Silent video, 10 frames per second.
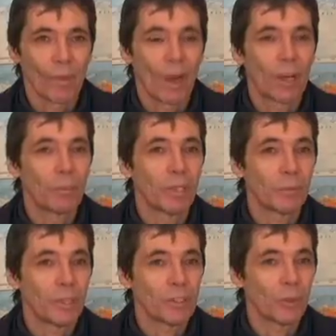High
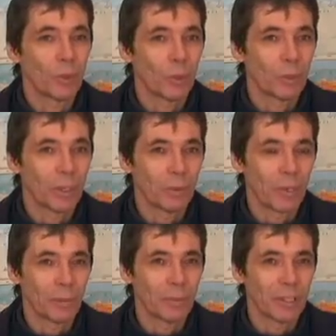blood pressure or low blood
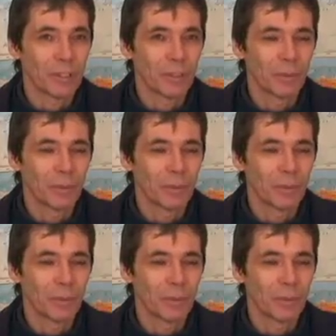pressure?